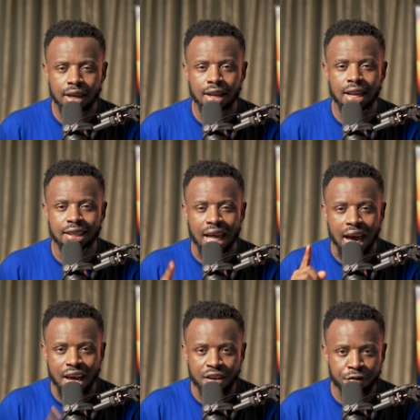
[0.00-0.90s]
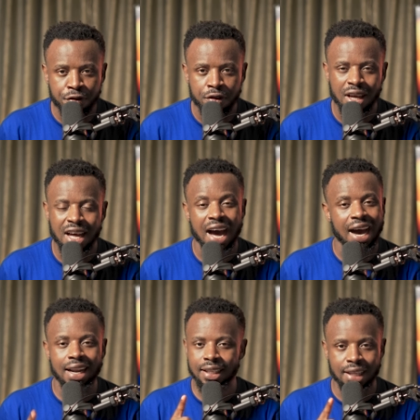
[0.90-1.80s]
letter F,
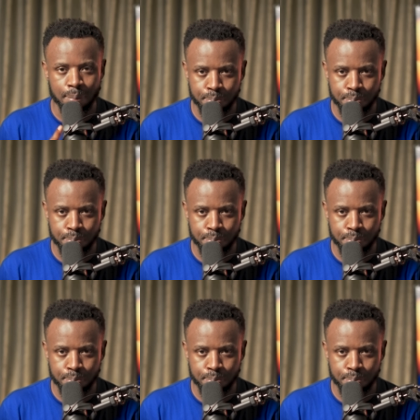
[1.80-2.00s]
and letter